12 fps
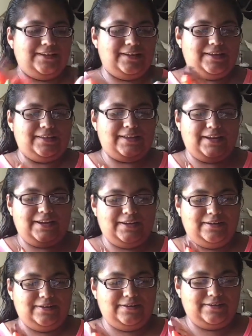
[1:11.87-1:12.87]
And then
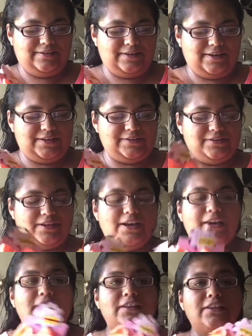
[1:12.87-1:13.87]
these.
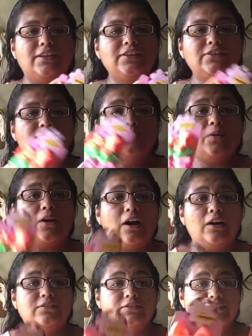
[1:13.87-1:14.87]
These were
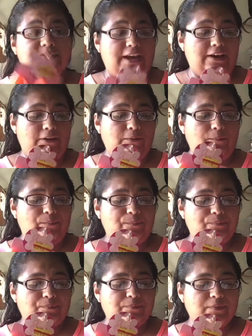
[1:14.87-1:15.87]
on sale
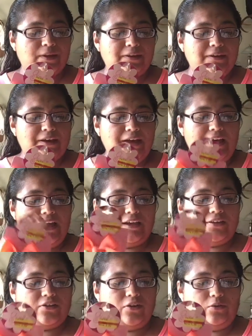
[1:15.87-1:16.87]

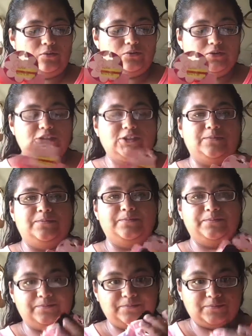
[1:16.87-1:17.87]
at Kohl's.
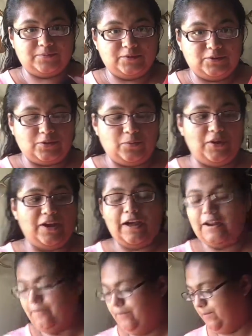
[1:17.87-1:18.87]
So we got
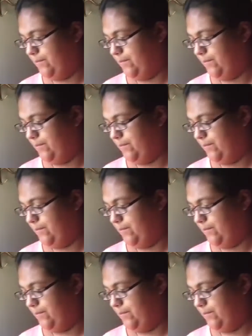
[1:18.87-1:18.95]
them.